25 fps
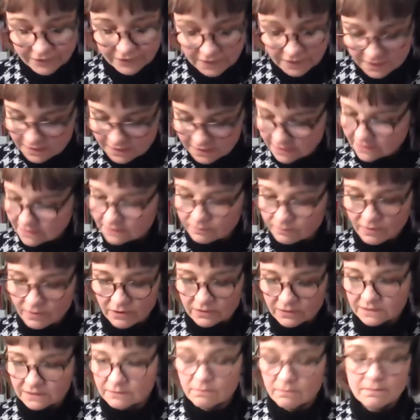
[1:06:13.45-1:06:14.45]
just
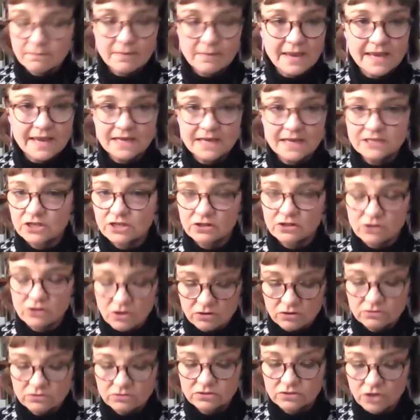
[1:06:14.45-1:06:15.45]
experience major
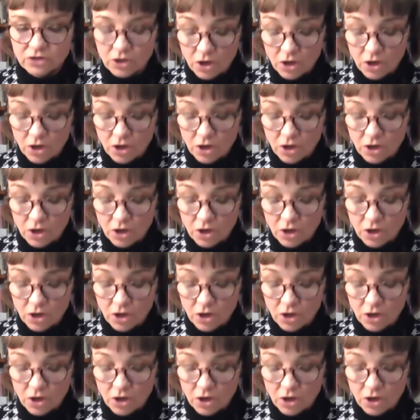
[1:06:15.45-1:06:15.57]
long,